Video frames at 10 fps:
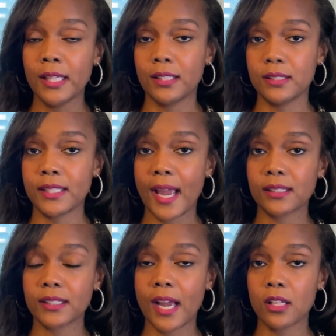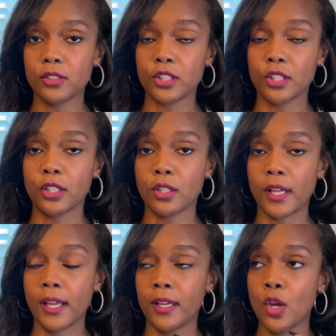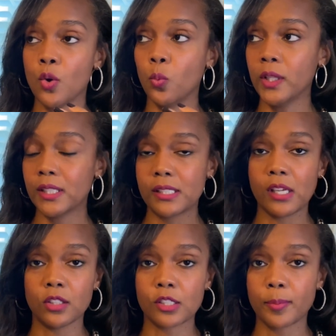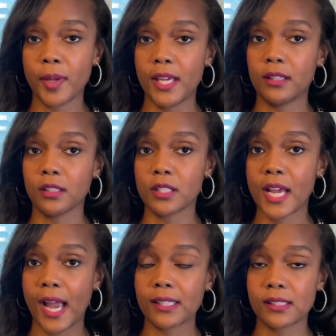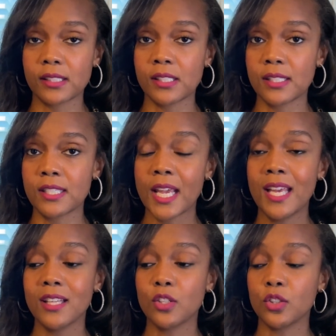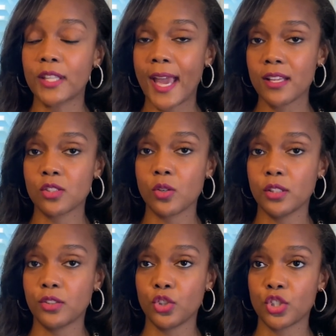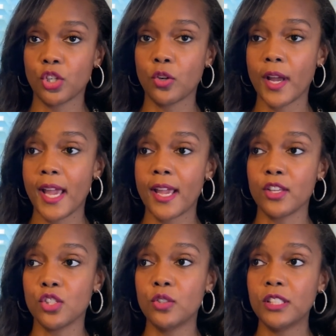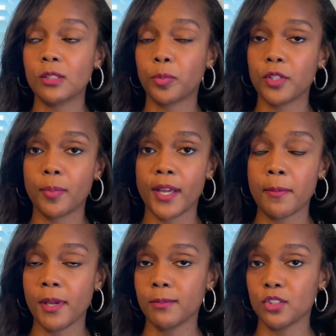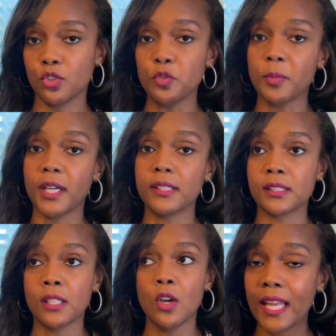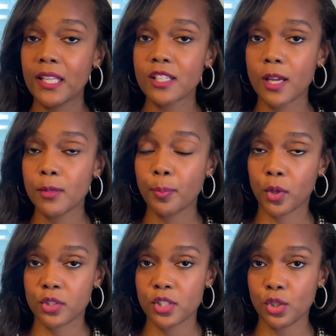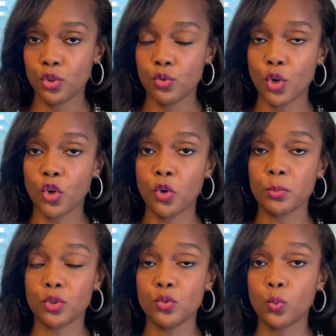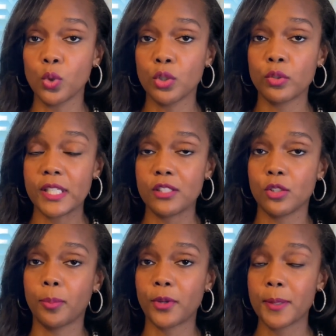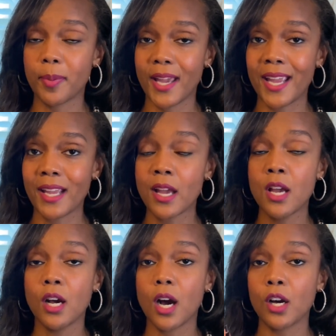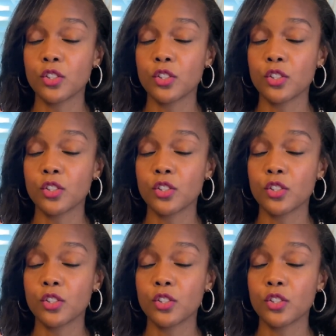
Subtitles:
the tax calendar and when the seller paid their taxes, that is going to show, hey, you need to prepay maybe 2 months. Anytime you purchase a new home, you will need to prepay a